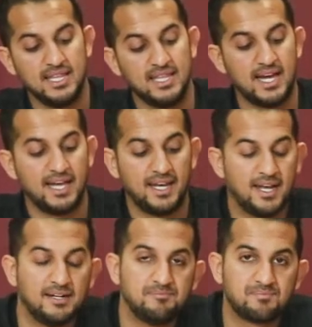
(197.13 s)

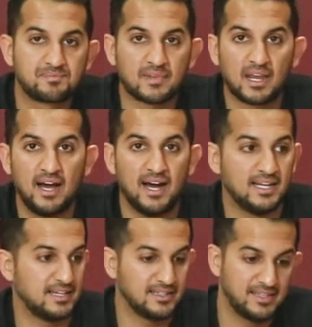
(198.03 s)
Then
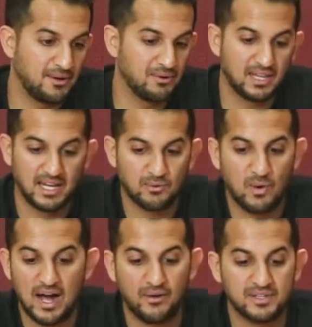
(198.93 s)
they were like,
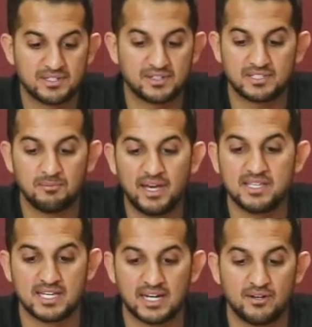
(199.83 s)
wow, this looks
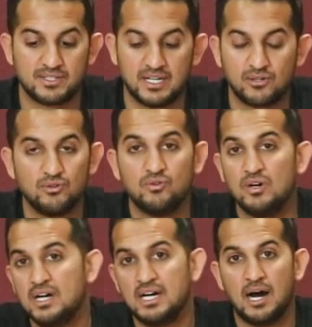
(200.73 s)
amazing. And I was like,
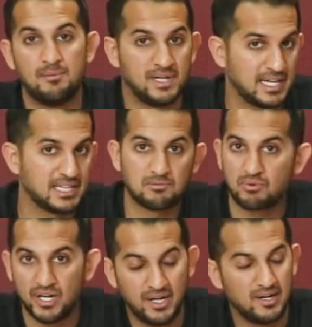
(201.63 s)
cool, I'm gonna get the
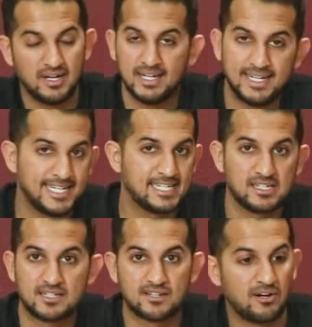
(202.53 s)
printer and
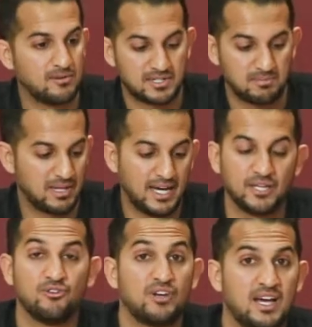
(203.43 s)
start
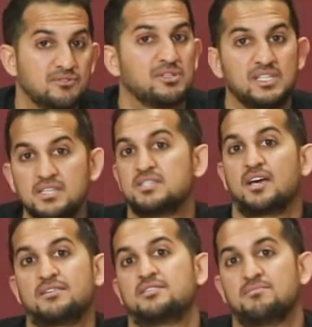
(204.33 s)
supplying you guys with these
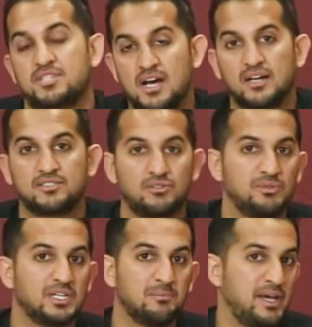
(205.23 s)
custom socks, so
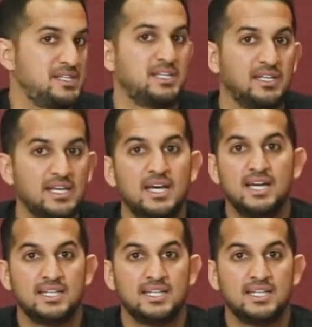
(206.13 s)
we could basically